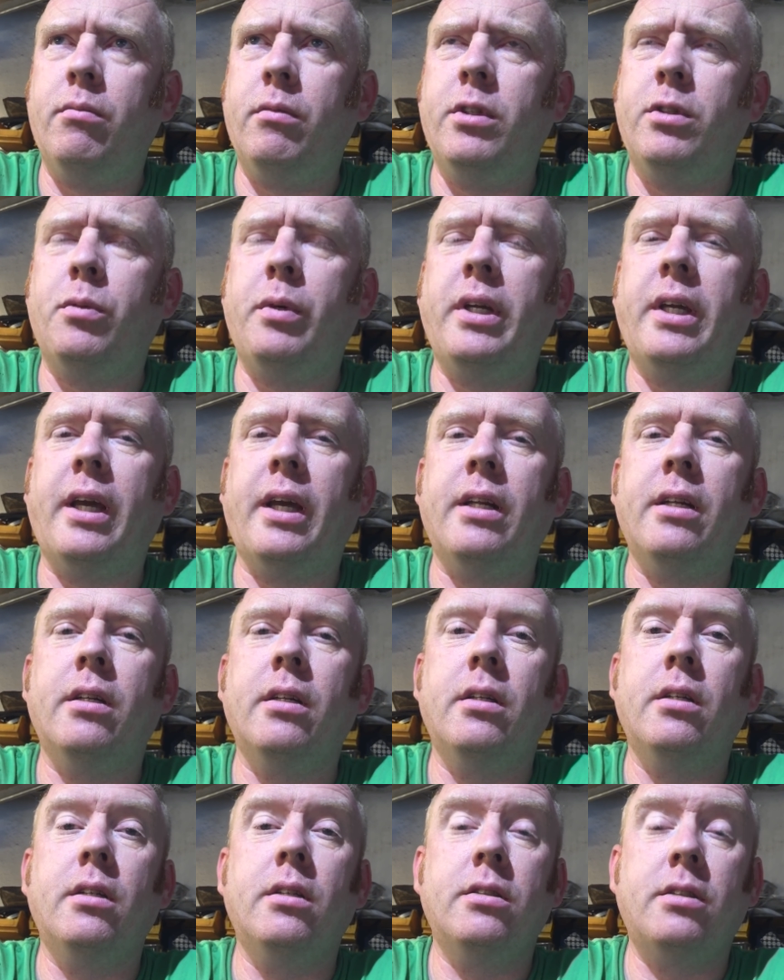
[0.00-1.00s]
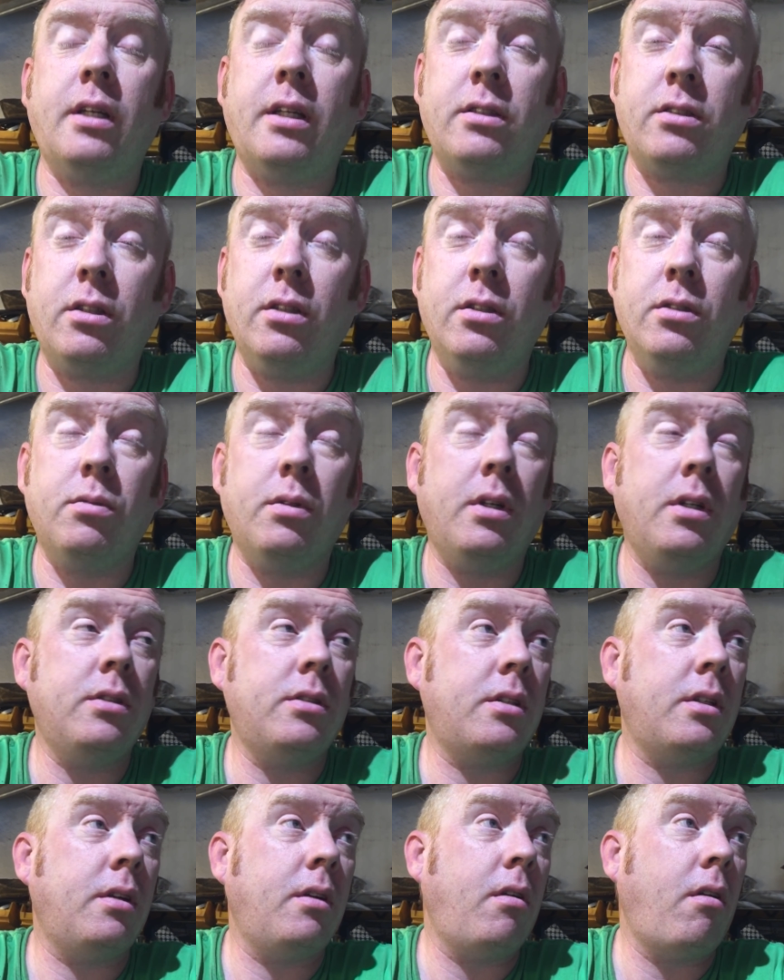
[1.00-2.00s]
this weekend. So that's good as well.
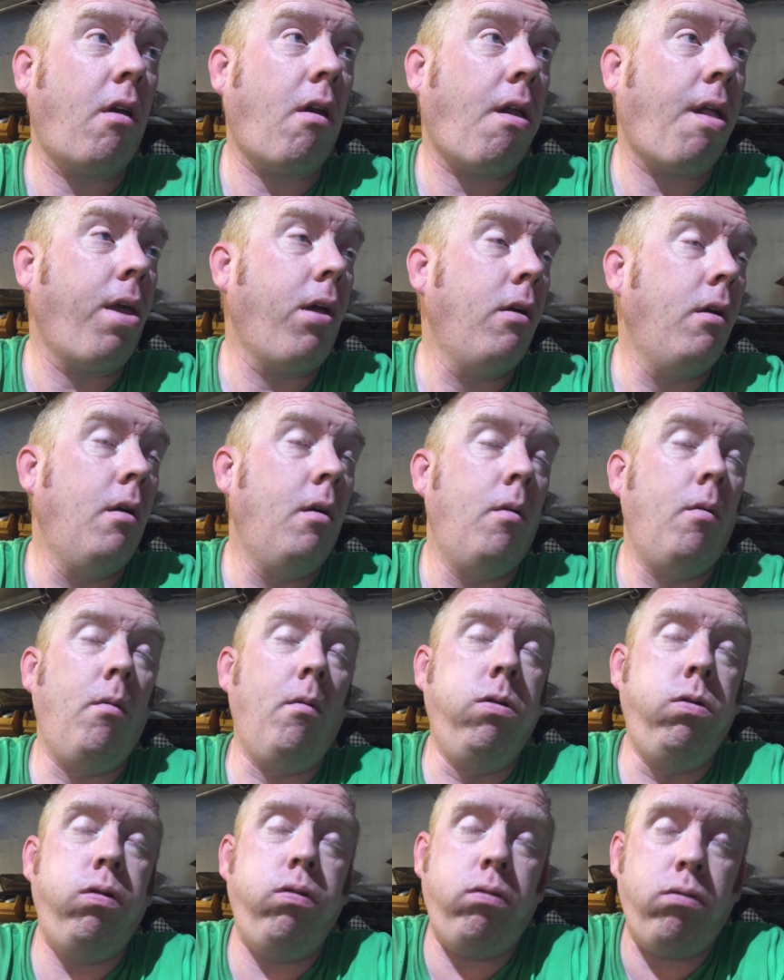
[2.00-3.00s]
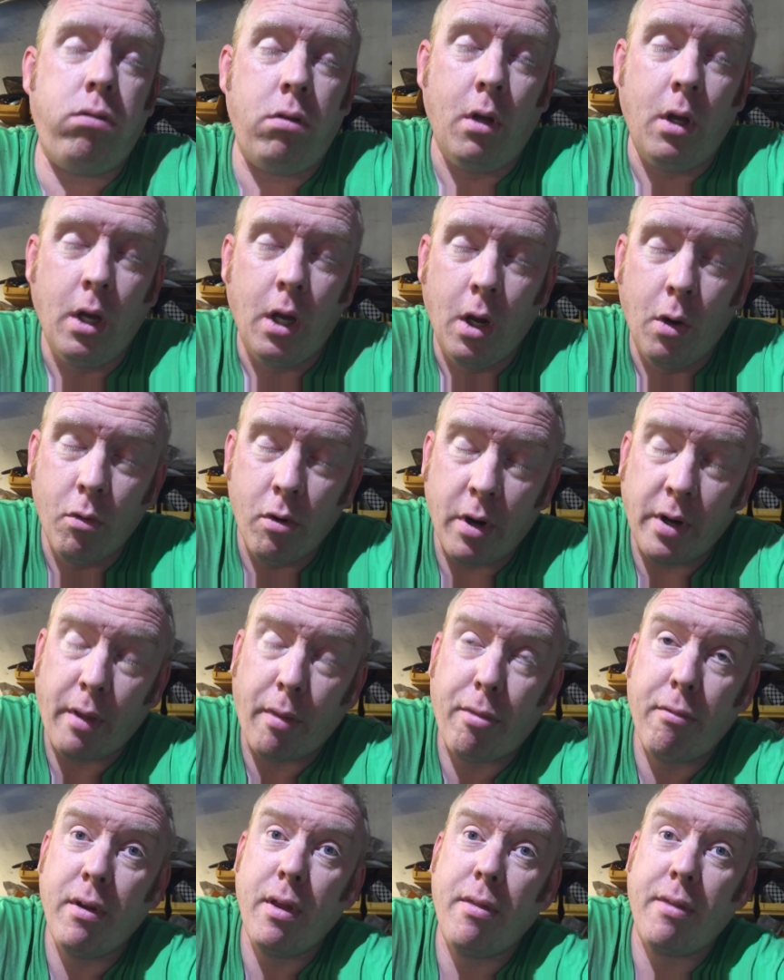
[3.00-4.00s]
So we're only
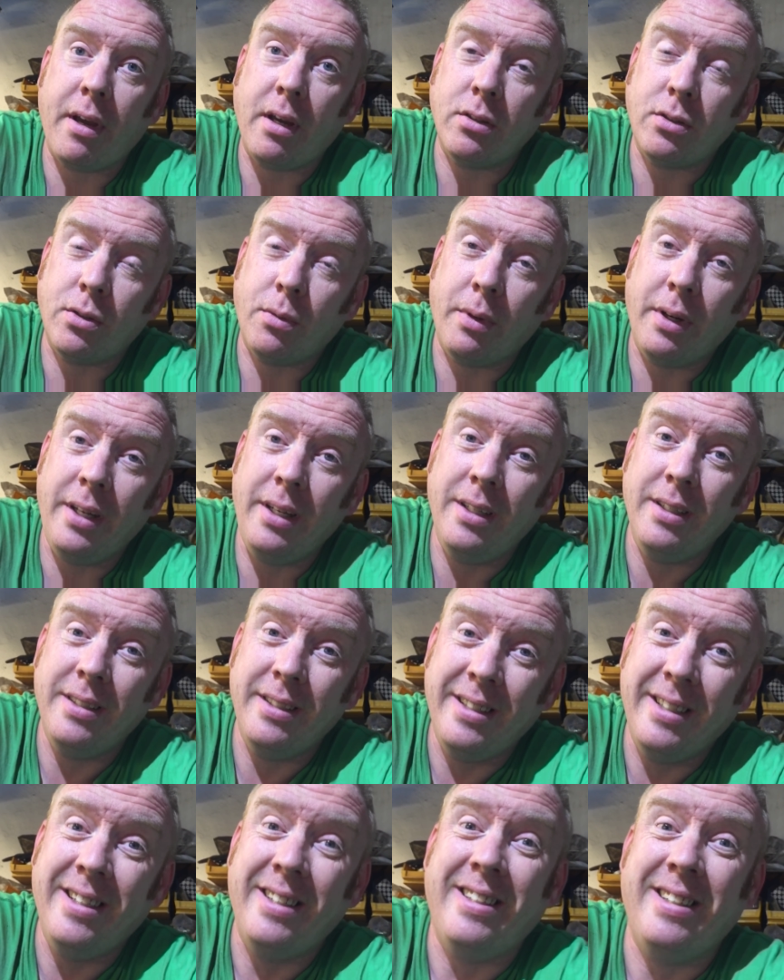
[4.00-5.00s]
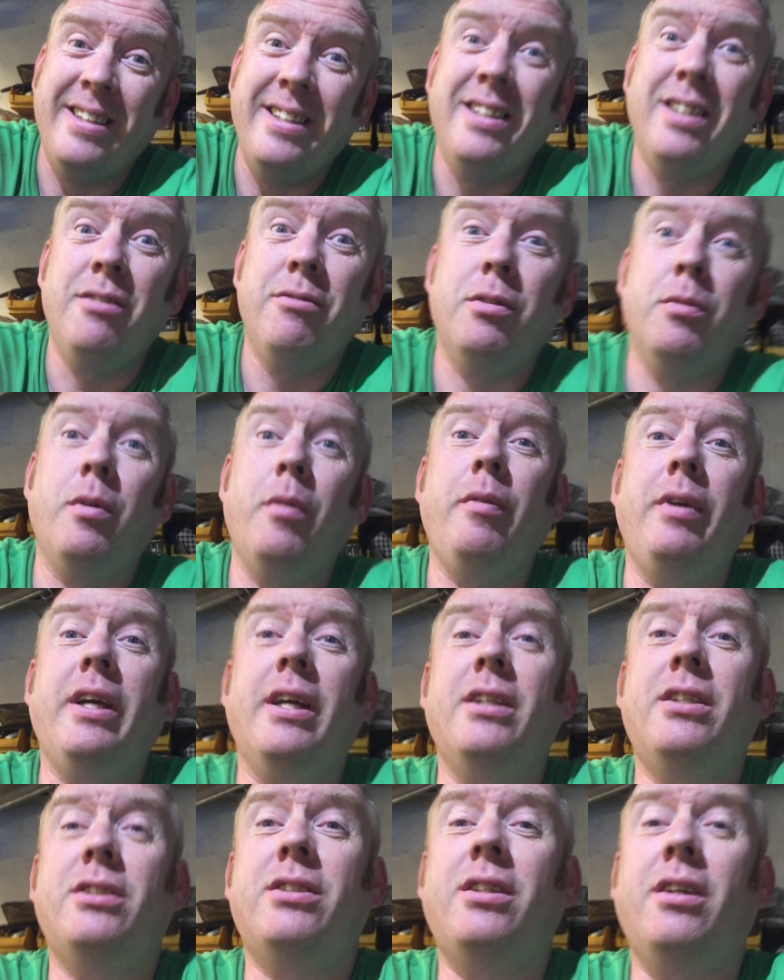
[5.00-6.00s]
3,000 away from when we
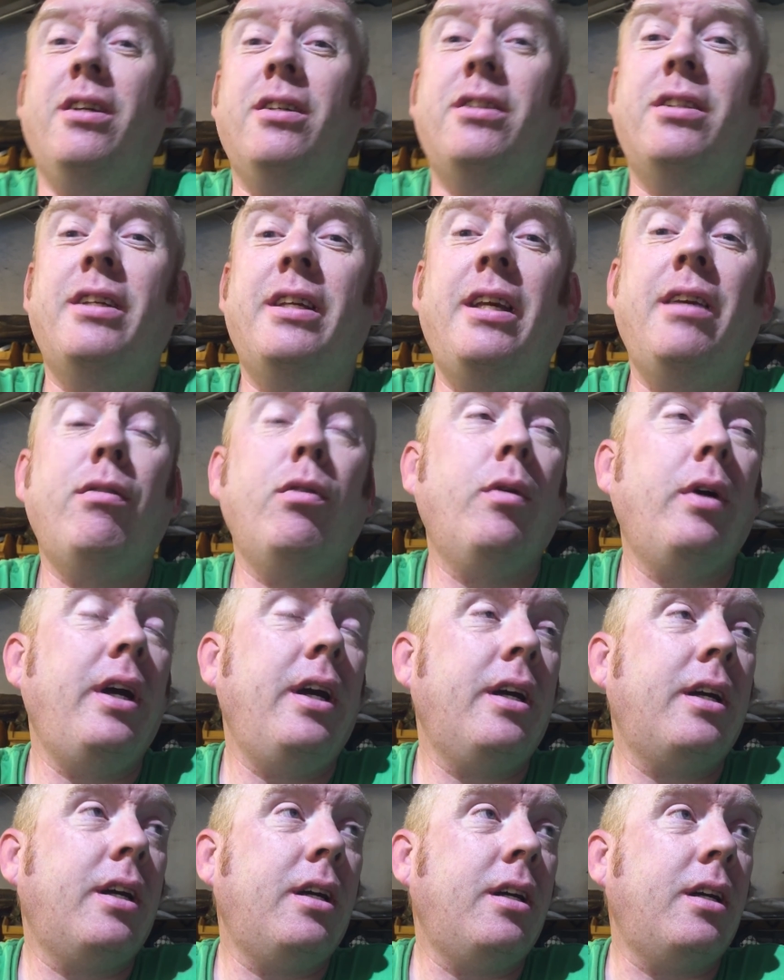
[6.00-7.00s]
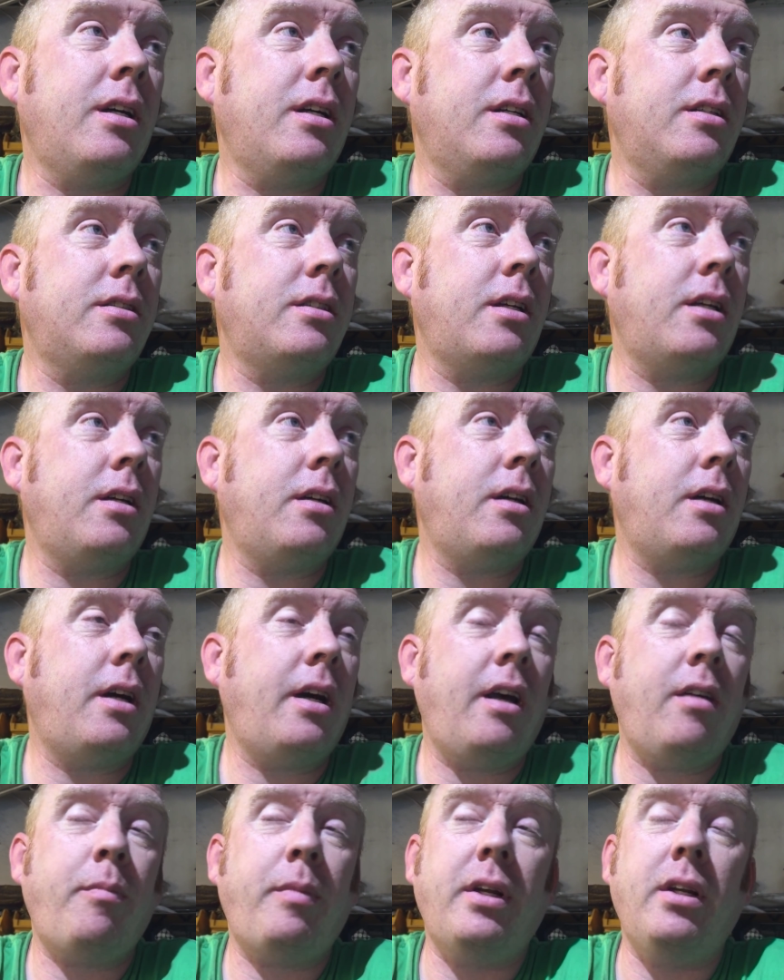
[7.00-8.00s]
get to start to give away a car. So I
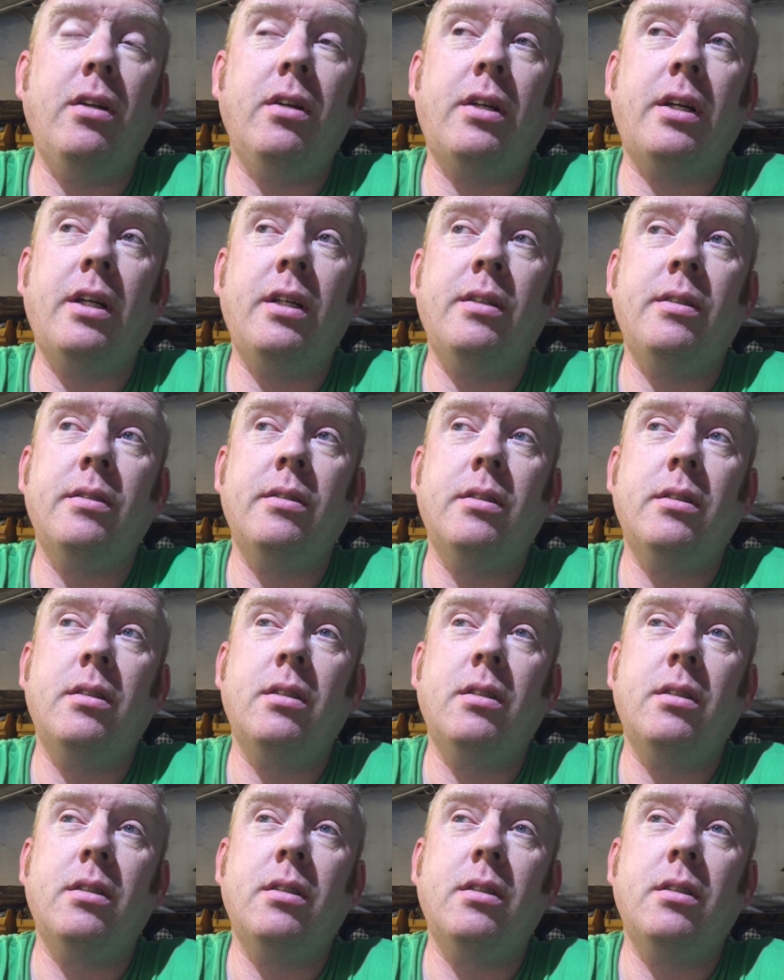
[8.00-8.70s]
have been looking.